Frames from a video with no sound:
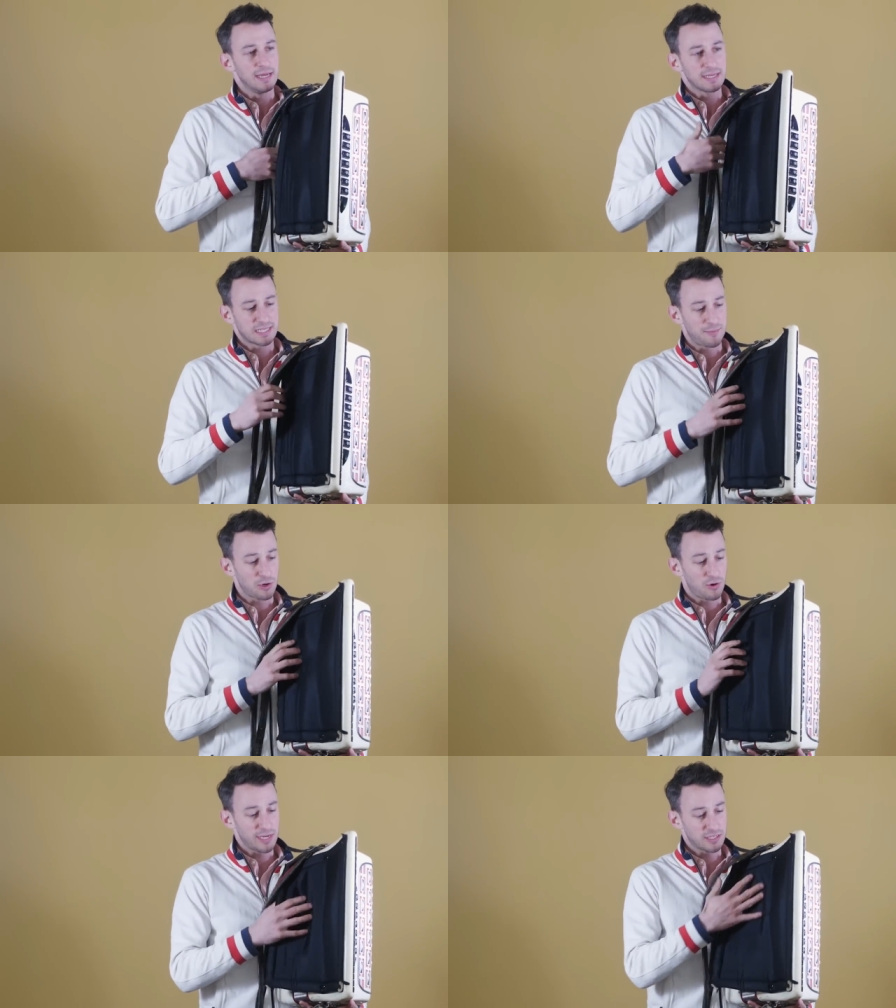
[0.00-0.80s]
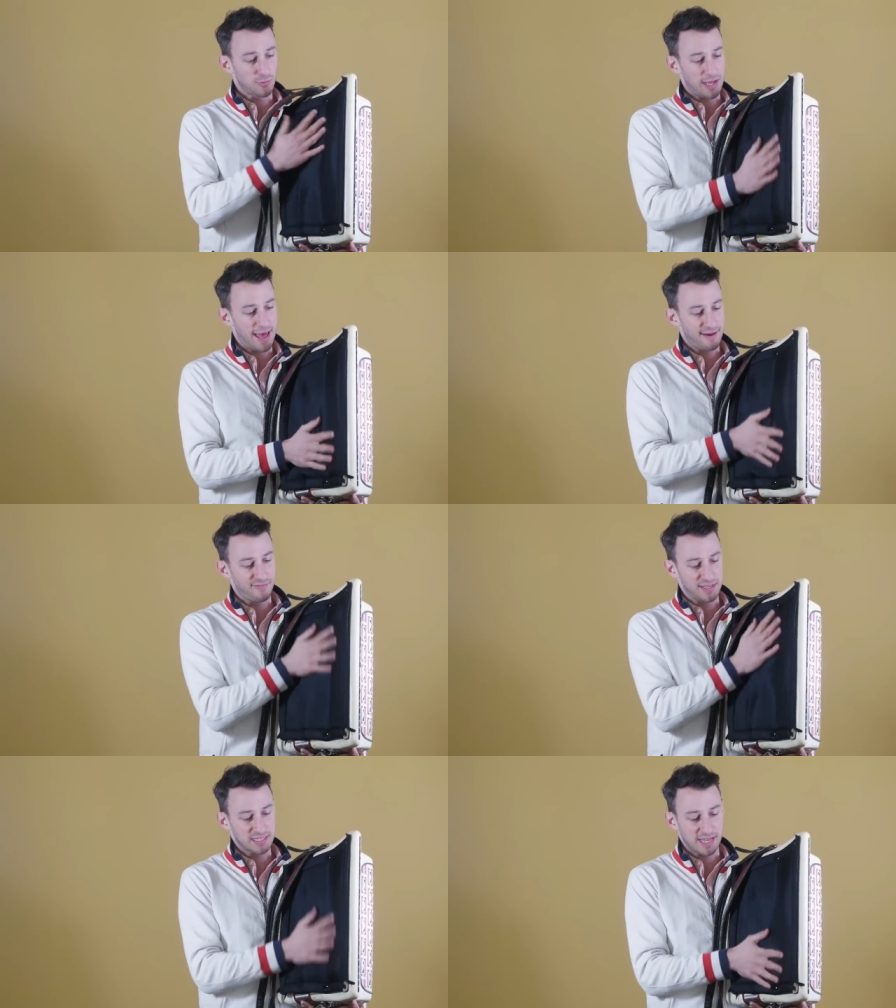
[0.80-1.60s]
Some accordions will
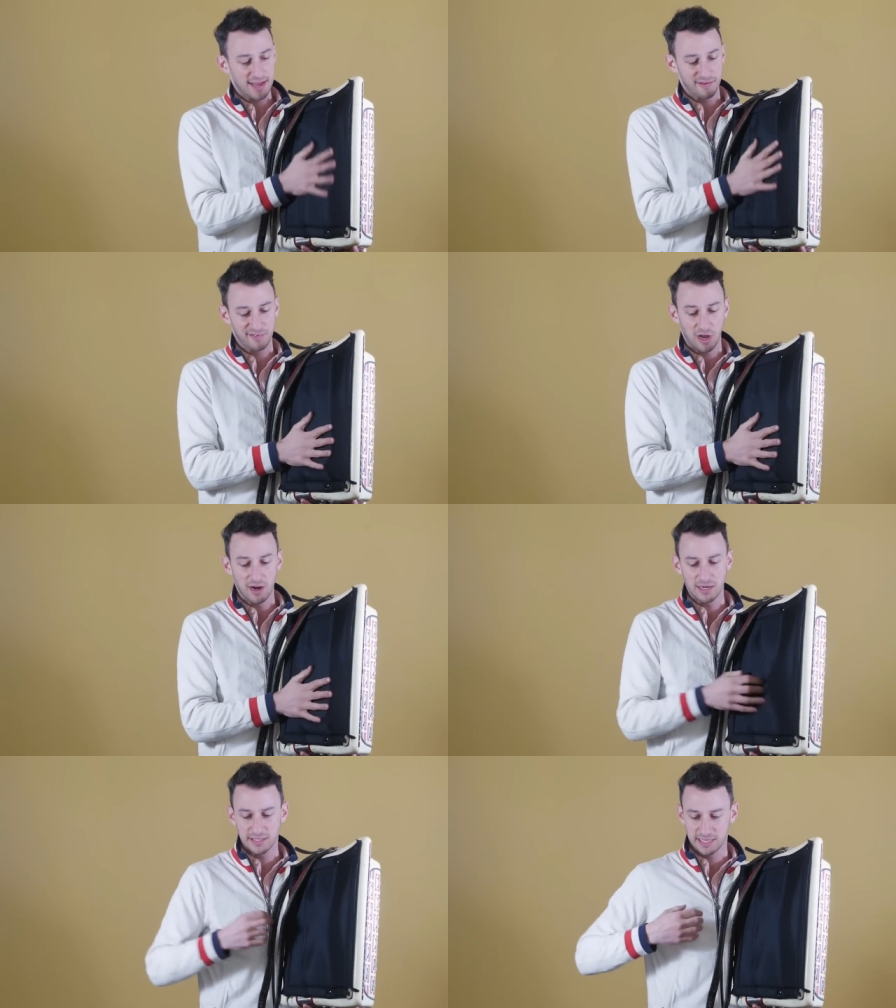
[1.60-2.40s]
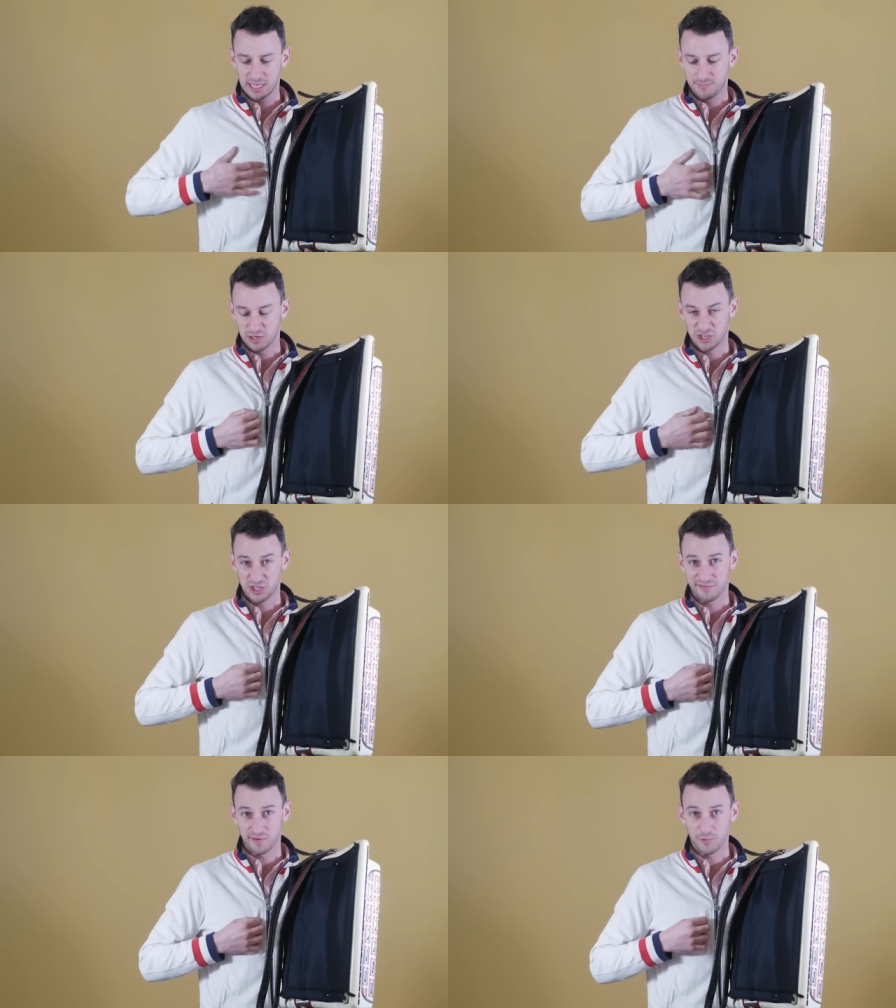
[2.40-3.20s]
have this kind of guard to keep your
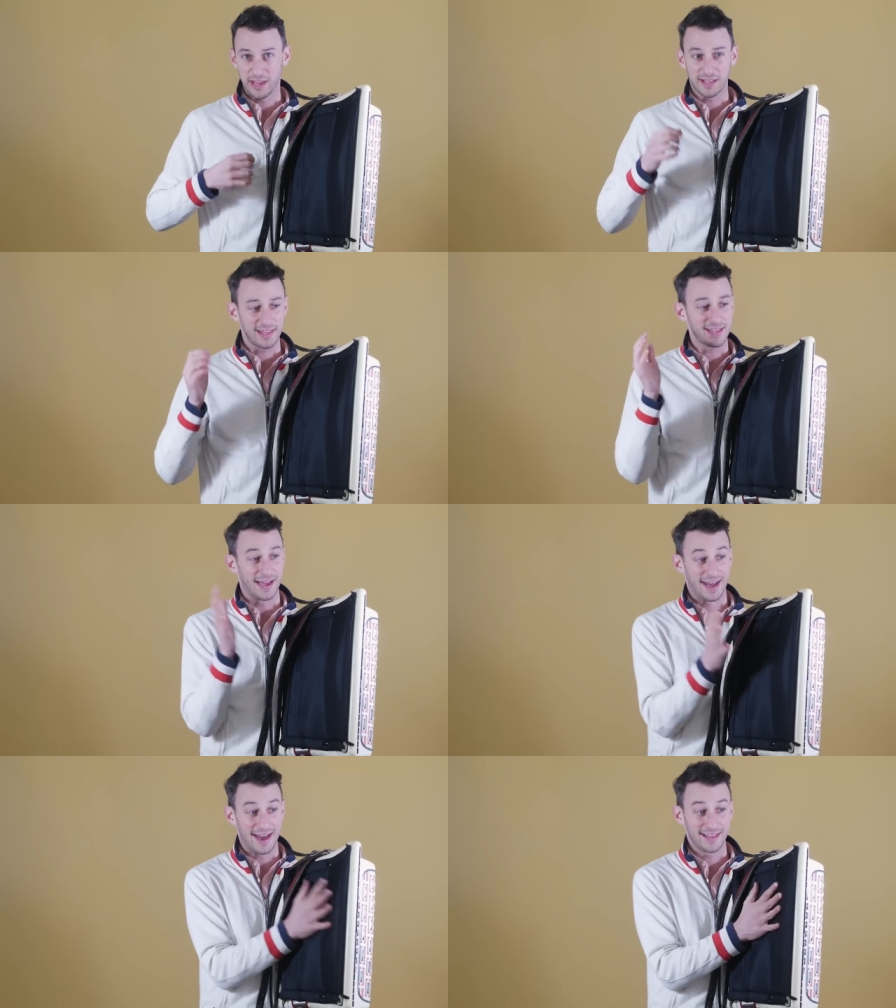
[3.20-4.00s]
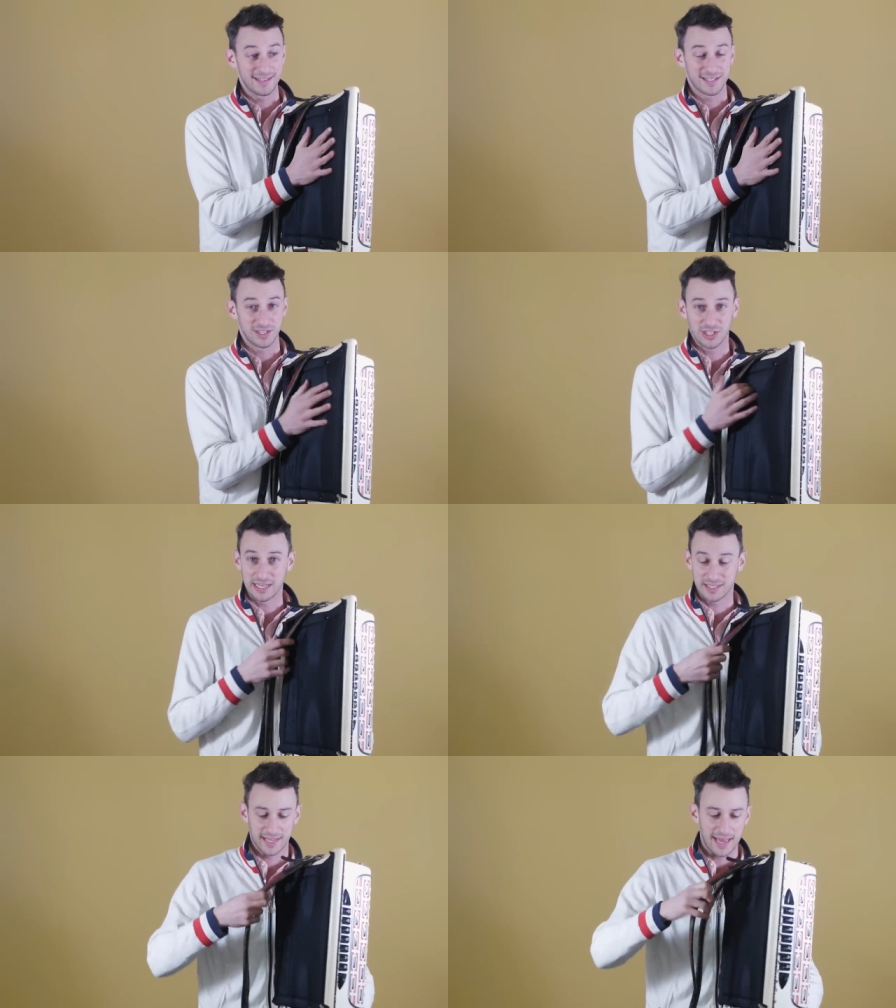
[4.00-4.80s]
shirt from wrinkling. I highly
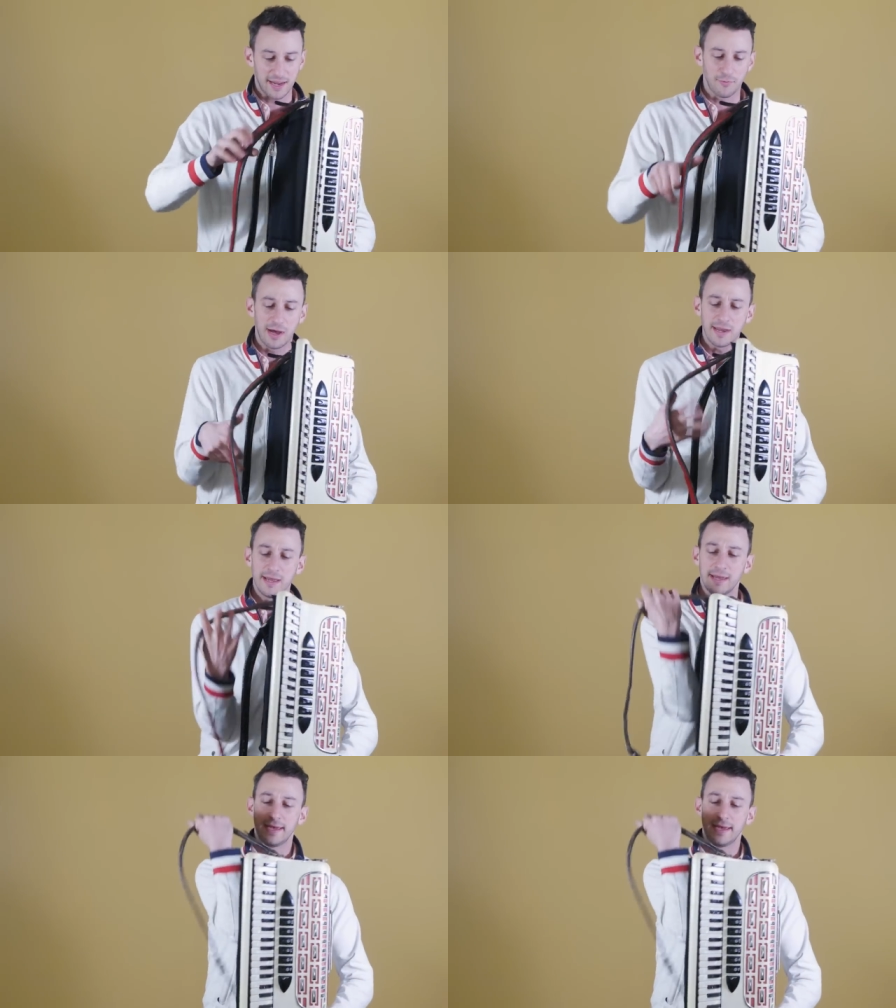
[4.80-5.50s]
suggest getting one.